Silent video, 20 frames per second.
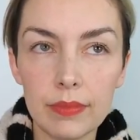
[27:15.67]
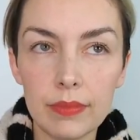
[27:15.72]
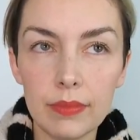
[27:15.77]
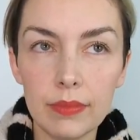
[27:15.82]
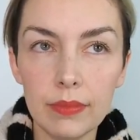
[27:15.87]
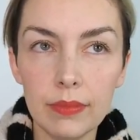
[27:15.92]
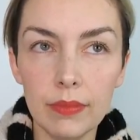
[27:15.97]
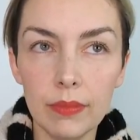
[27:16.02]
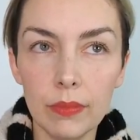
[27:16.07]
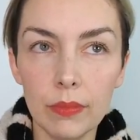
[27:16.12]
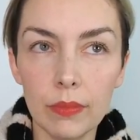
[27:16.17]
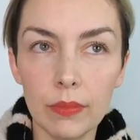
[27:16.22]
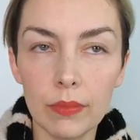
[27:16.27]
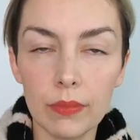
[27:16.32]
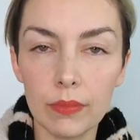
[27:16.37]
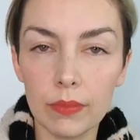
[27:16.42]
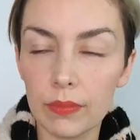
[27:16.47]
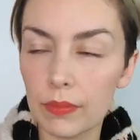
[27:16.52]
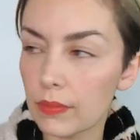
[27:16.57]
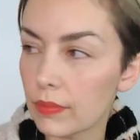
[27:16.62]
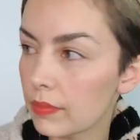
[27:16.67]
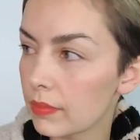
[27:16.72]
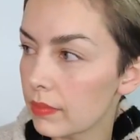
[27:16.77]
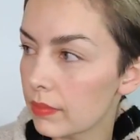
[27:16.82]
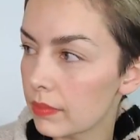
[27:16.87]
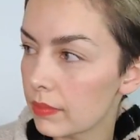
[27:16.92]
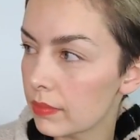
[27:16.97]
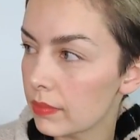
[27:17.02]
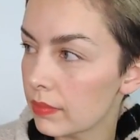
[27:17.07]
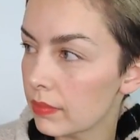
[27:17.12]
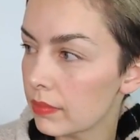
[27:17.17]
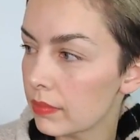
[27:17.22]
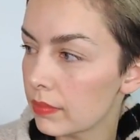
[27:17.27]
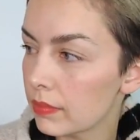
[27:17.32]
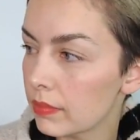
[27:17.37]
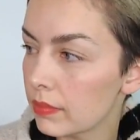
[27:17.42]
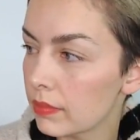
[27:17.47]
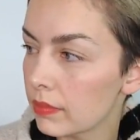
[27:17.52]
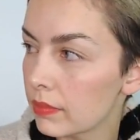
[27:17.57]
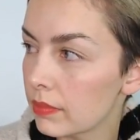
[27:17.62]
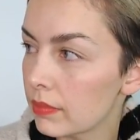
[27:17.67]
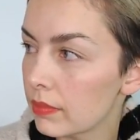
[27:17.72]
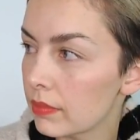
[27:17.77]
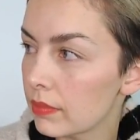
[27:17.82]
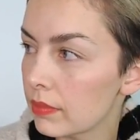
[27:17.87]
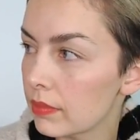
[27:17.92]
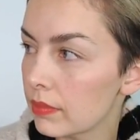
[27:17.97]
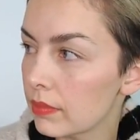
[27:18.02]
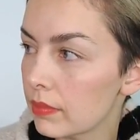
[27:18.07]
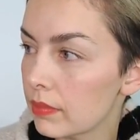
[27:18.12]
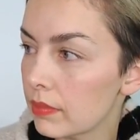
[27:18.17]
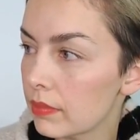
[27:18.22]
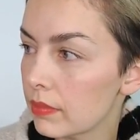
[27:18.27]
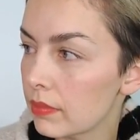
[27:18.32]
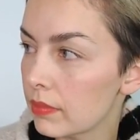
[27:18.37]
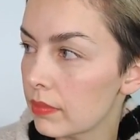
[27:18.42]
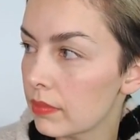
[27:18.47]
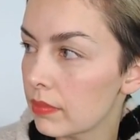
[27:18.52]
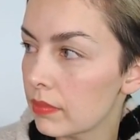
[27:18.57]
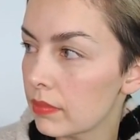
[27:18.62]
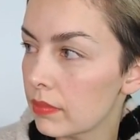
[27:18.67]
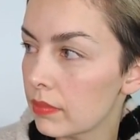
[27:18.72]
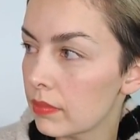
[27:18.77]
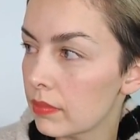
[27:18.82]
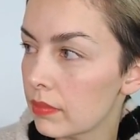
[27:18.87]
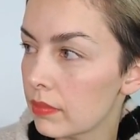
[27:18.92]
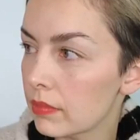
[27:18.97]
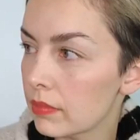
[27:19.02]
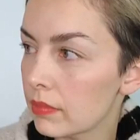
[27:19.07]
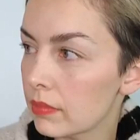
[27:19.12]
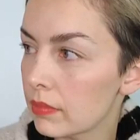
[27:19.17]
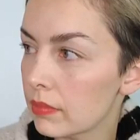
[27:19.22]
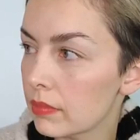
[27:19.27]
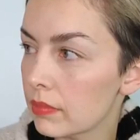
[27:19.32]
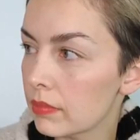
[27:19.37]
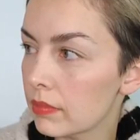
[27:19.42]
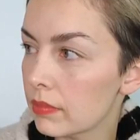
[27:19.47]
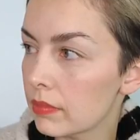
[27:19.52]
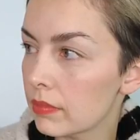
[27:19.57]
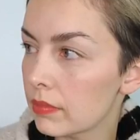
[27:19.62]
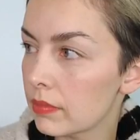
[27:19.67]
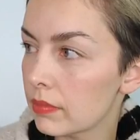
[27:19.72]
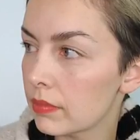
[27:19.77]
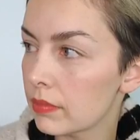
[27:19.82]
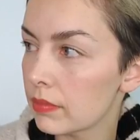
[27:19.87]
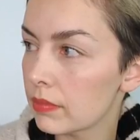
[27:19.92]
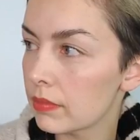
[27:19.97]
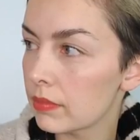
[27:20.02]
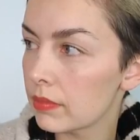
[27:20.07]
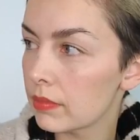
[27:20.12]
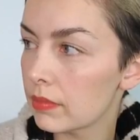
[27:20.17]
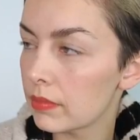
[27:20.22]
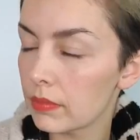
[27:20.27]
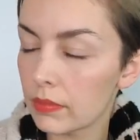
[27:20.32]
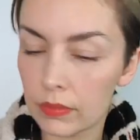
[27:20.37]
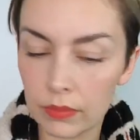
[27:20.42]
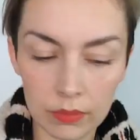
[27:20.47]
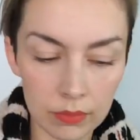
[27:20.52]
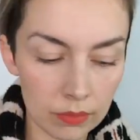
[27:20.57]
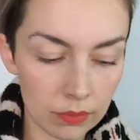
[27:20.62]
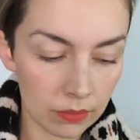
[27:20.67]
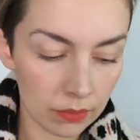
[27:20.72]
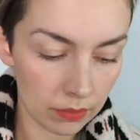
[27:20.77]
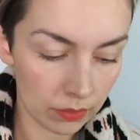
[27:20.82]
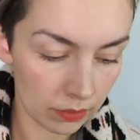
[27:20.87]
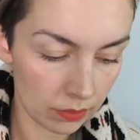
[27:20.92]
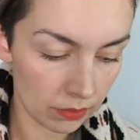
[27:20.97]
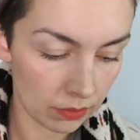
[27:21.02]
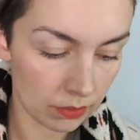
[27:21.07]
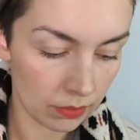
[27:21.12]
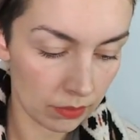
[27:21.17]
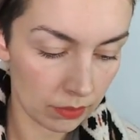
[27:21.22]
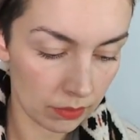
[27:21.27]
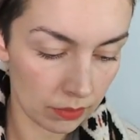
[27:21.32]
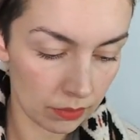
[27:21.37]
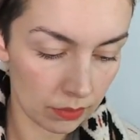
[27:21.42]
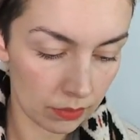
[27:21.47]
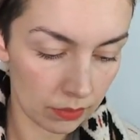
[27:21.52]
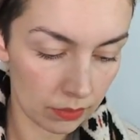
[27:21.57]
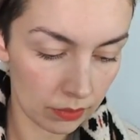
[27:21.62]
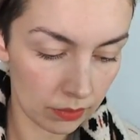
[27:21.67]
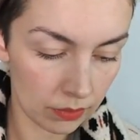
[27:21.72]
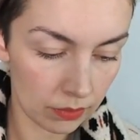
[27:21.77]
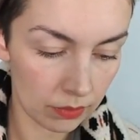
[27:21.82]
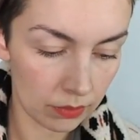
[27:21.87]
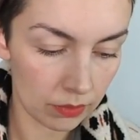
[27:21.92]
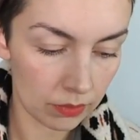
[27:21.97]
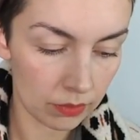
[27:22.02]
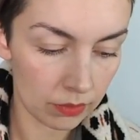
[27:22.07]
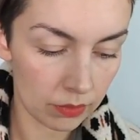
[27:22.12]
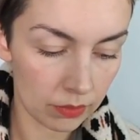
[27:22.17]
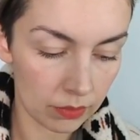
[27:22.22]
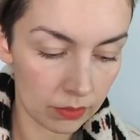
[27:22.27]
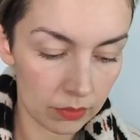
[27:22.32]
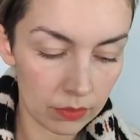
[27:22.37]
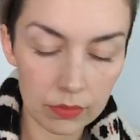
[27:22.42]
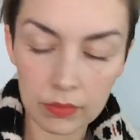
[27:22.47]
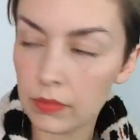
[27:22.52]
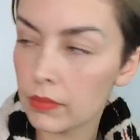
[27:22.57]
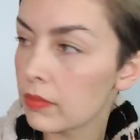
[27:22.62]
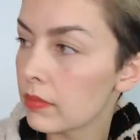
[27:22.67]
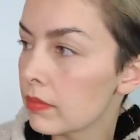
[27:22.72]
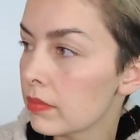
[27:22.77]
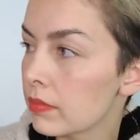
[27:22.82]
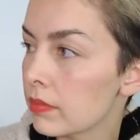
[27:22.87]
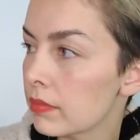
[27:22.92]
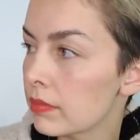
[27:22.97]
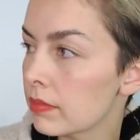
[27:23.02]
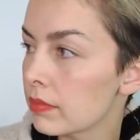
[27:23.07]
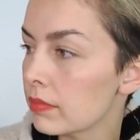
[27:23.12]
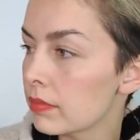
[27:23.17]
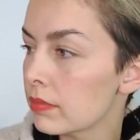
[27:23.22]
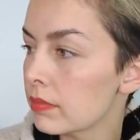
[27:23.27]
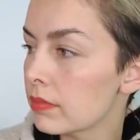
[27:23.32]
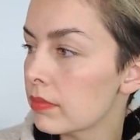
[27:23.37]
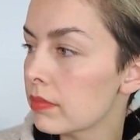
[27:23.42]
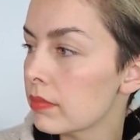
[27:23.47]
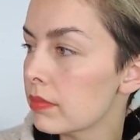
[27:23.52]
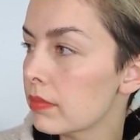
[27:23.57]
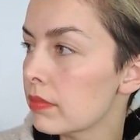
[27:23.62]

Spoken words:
No words are spoken by the person on screen.